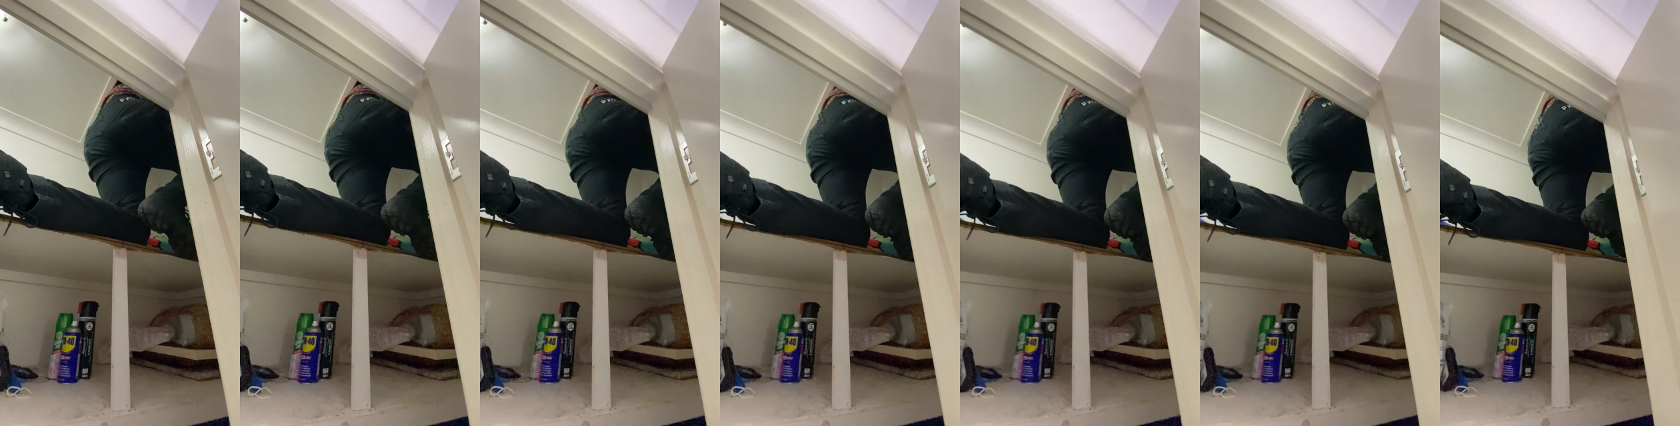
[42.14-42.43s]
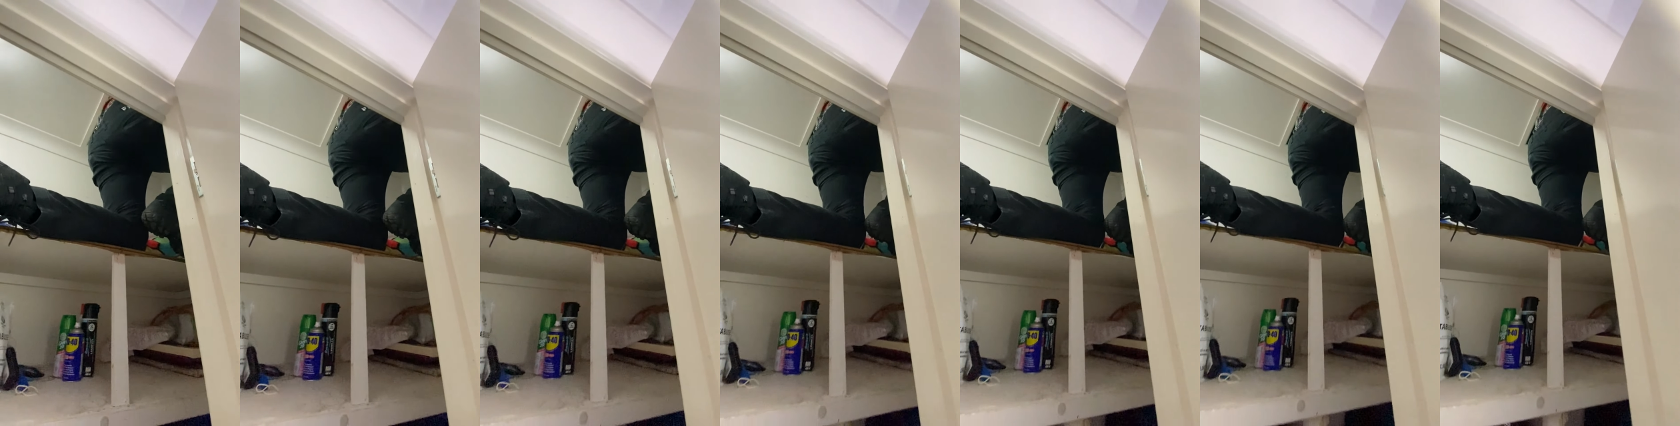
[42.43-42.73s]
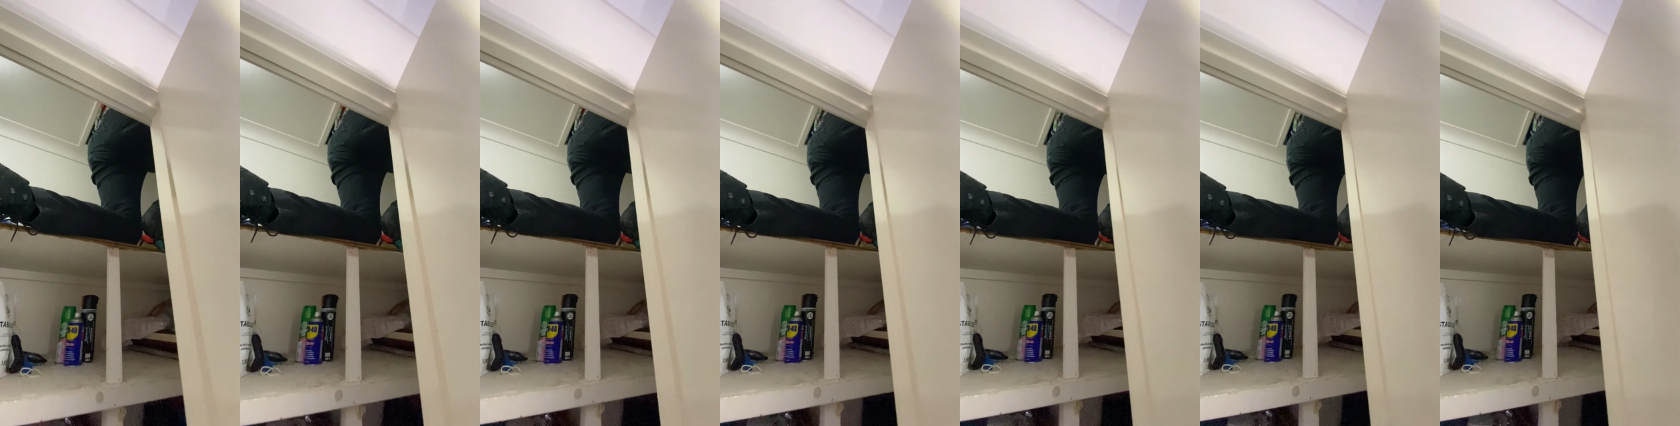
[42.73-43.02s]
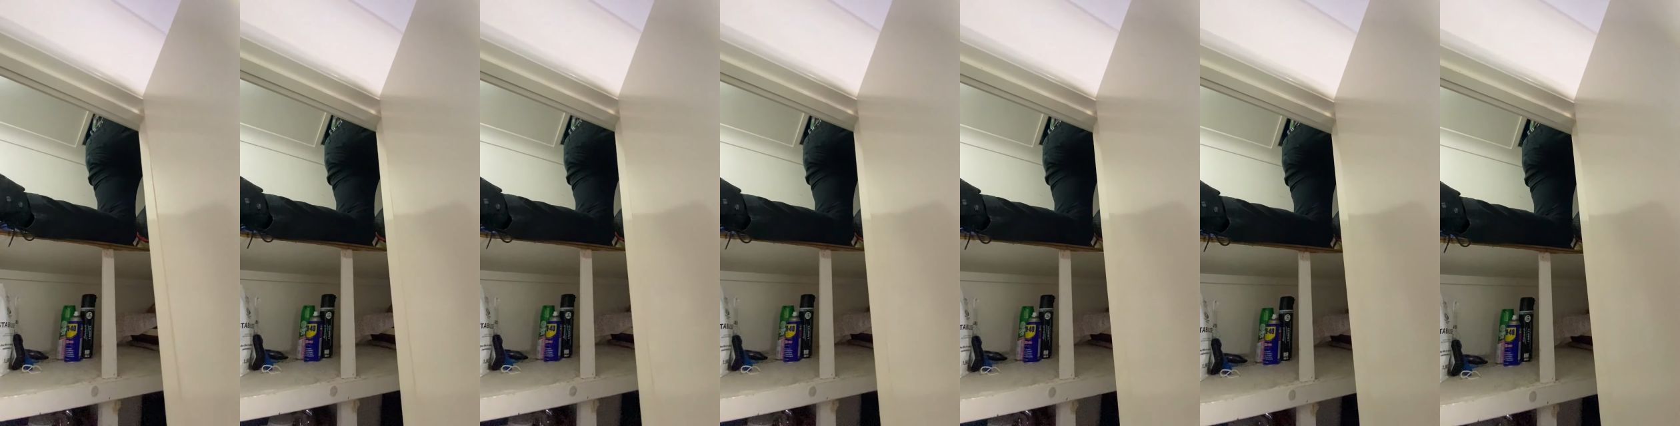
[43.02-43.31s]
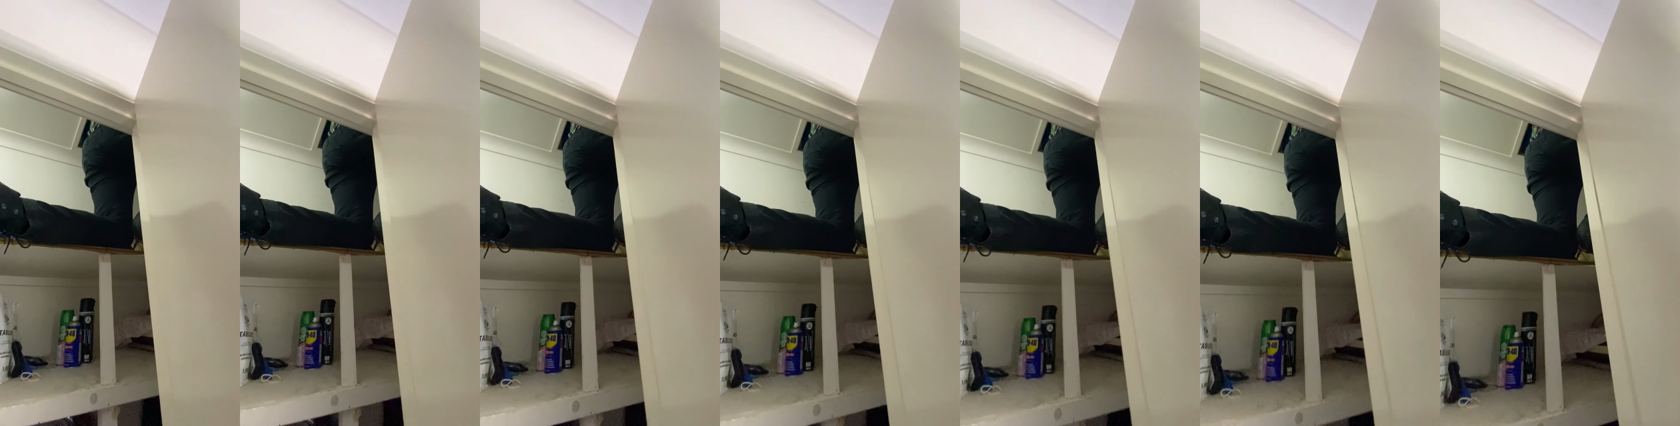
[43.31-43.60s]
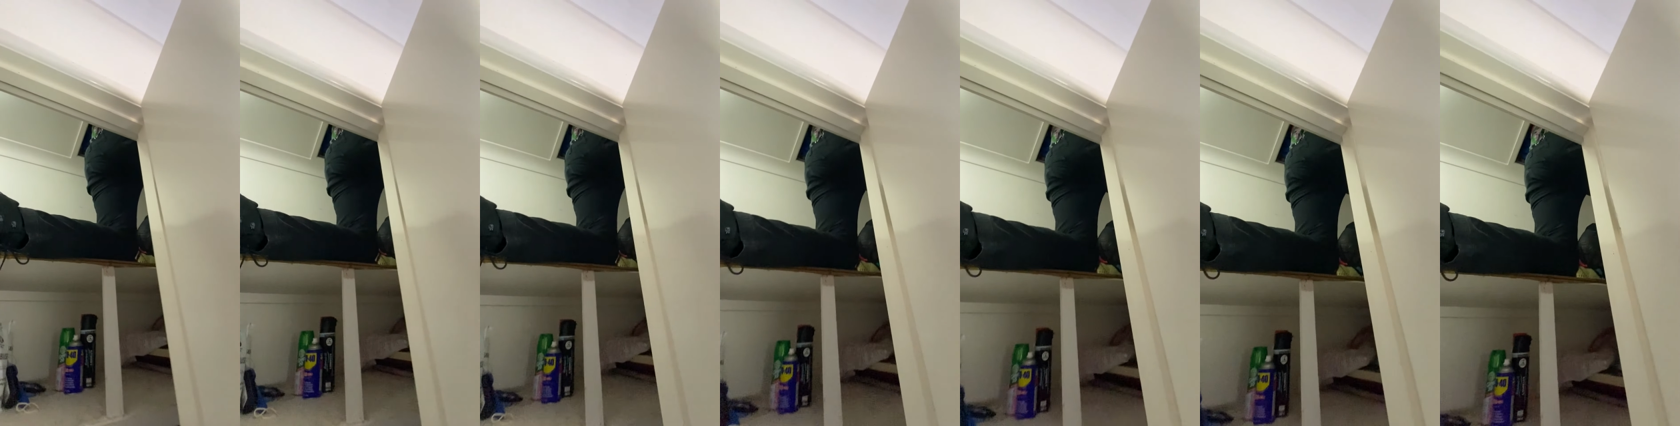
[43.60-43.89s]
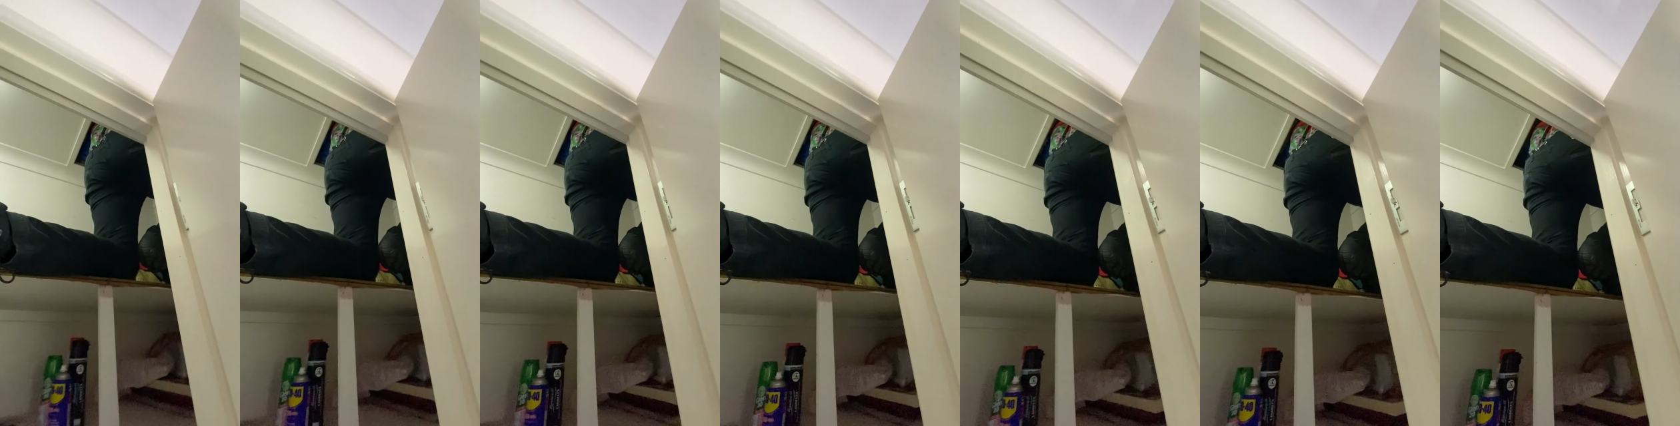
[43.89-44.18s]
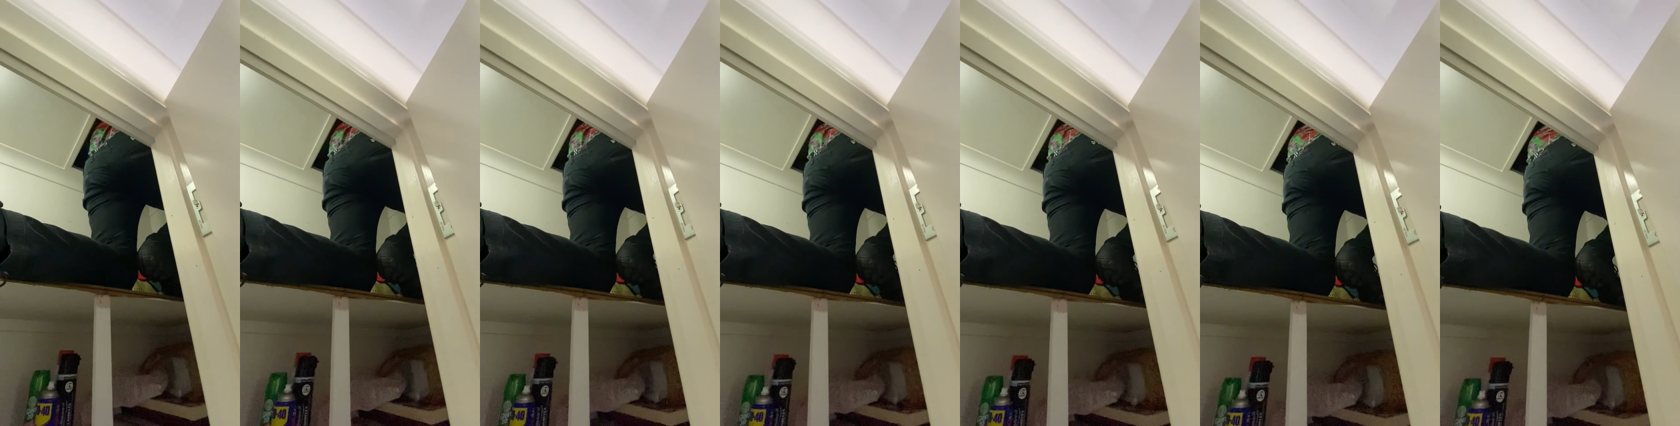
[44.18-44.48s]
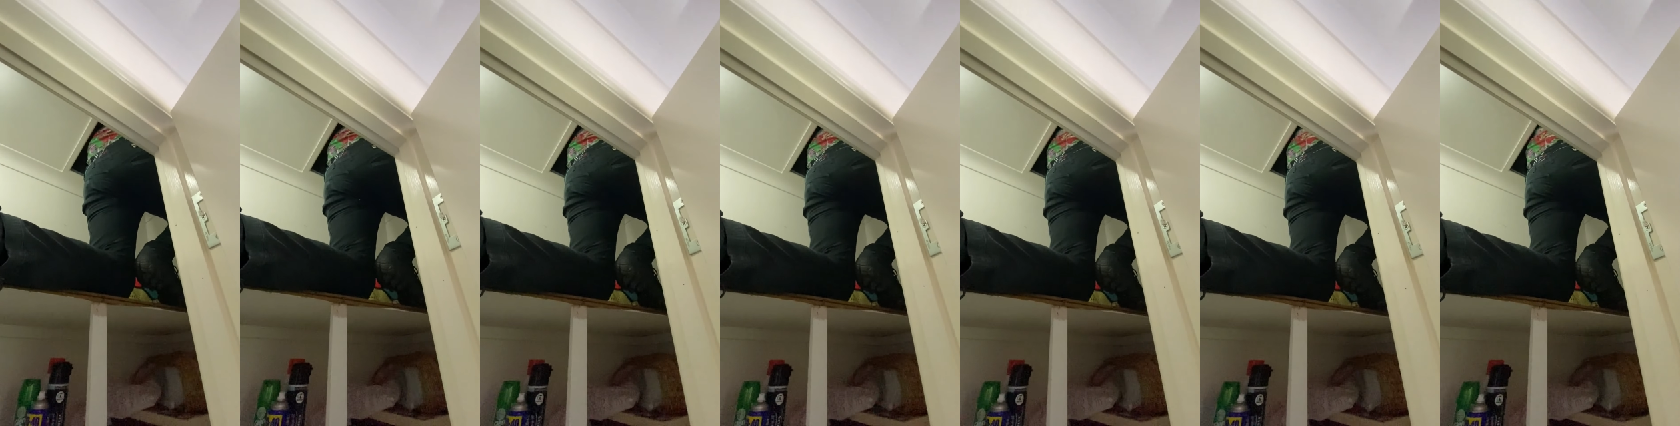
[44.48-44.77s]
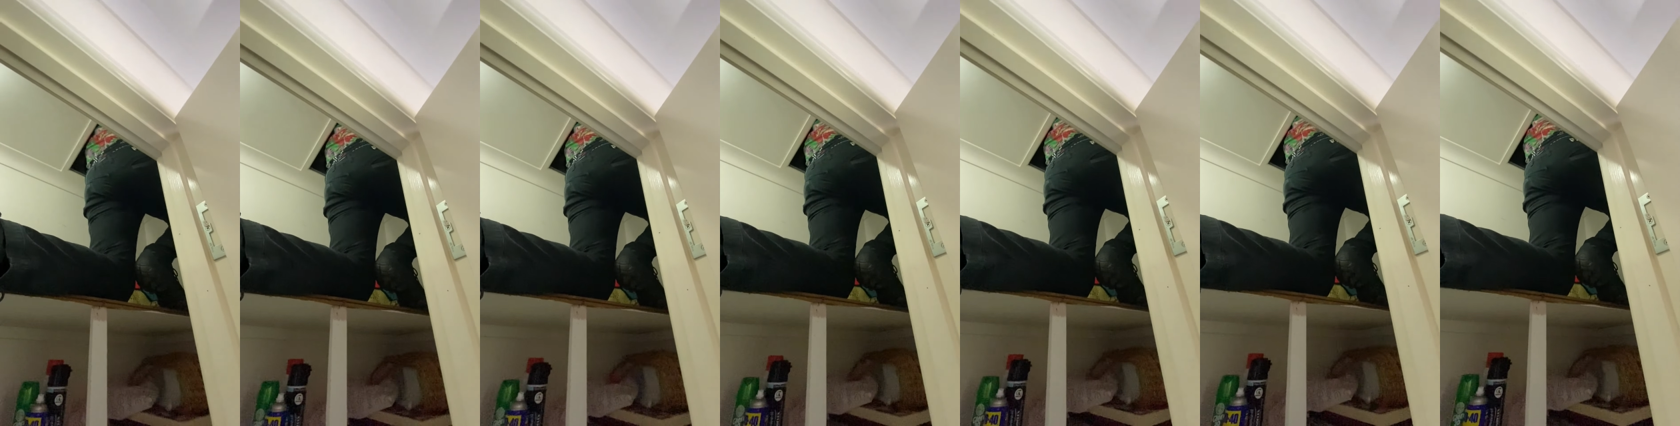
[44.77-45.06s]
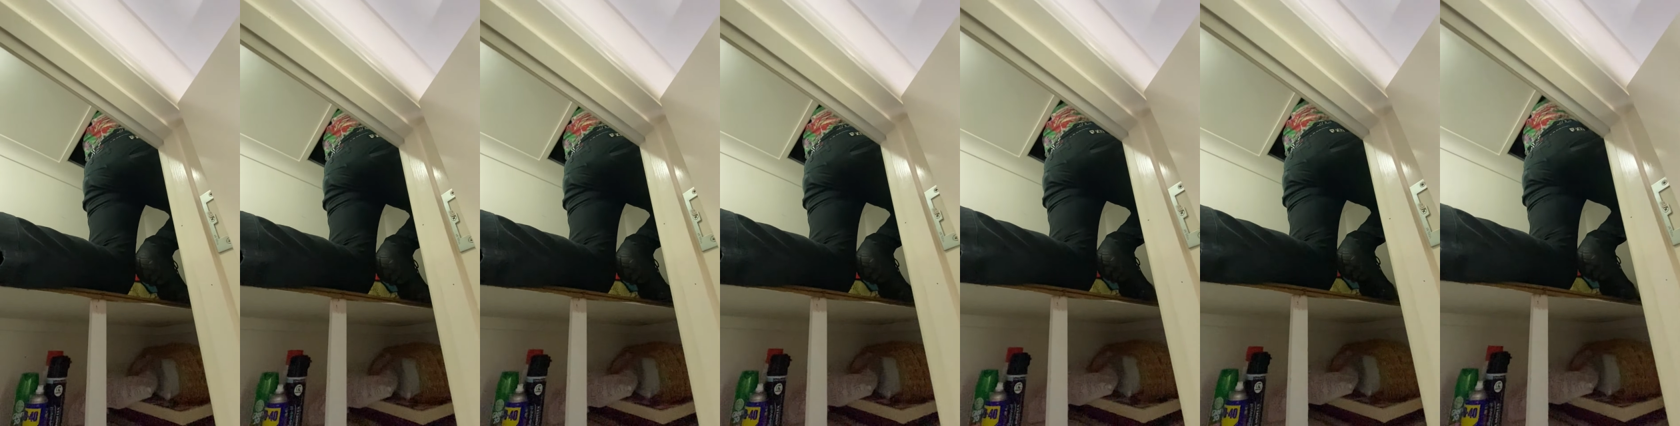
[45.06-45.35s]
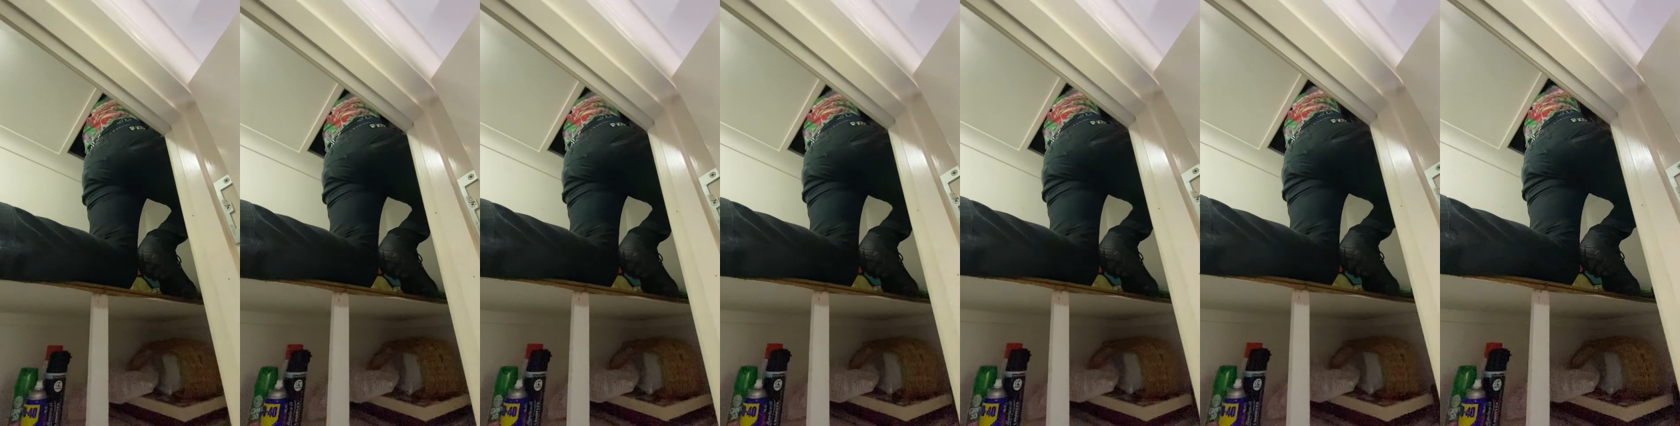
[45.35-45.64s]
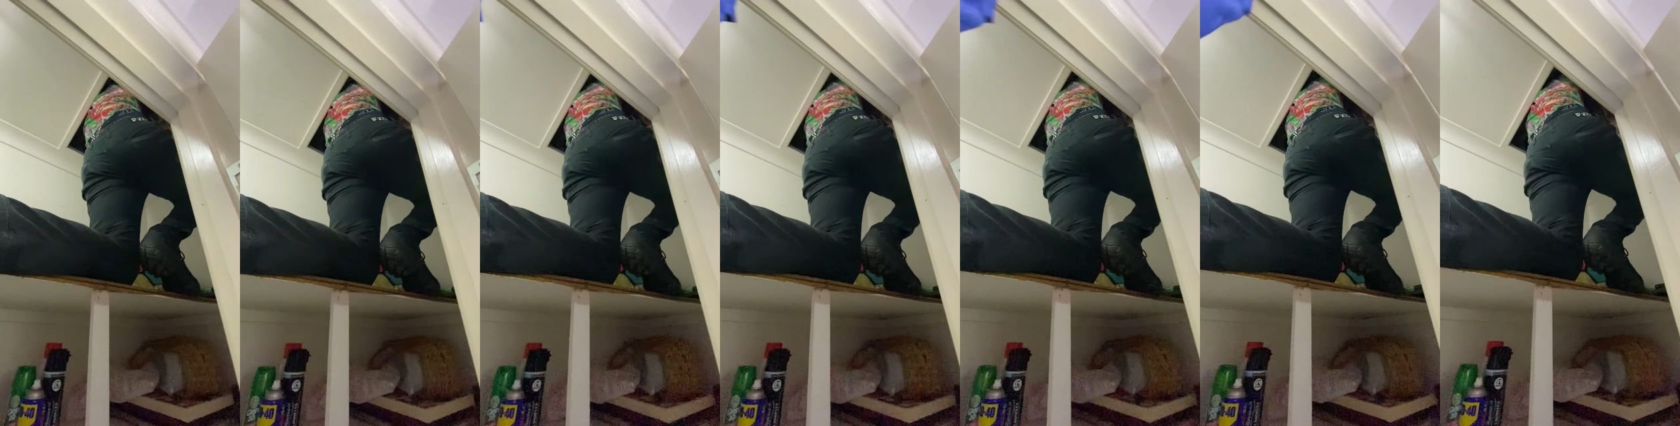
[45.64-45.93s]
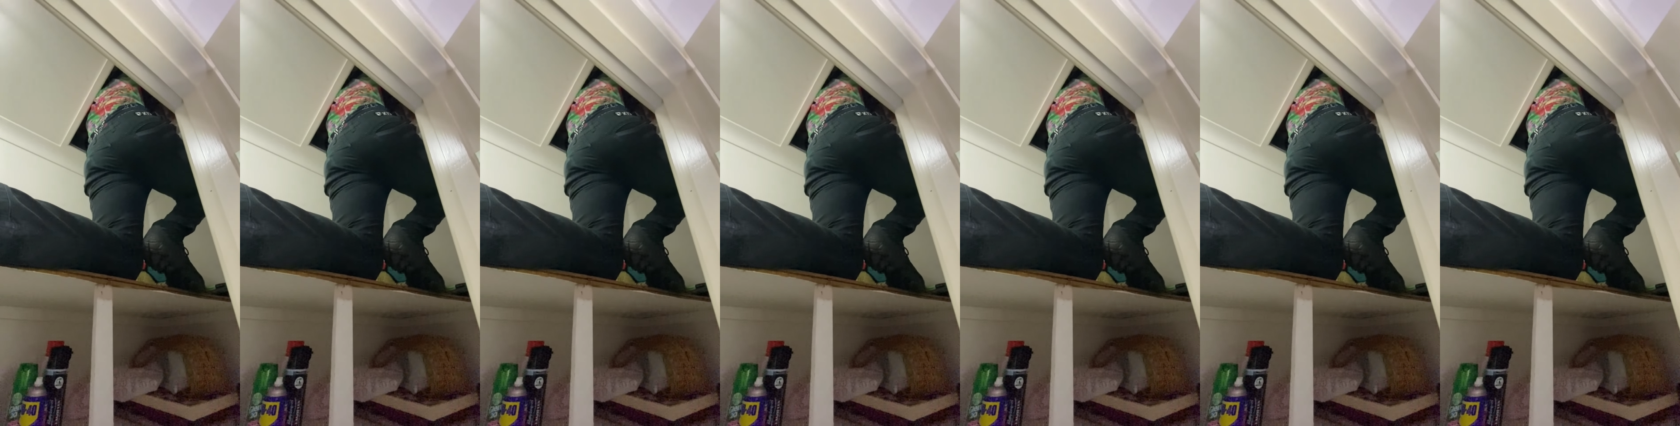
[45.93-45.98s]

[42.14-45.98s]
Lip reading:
[unreadable: no face in view]